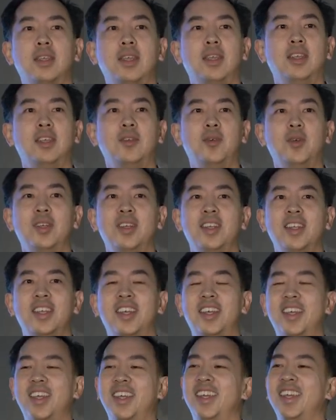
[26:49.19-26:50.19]
Anyone?
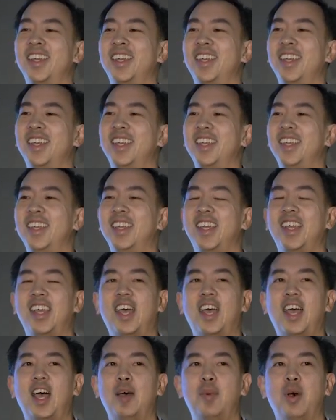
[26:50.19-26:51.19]

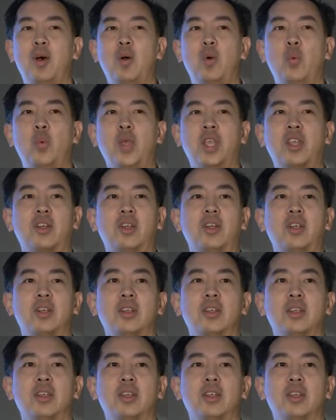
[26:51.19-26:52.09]
How about Wicker?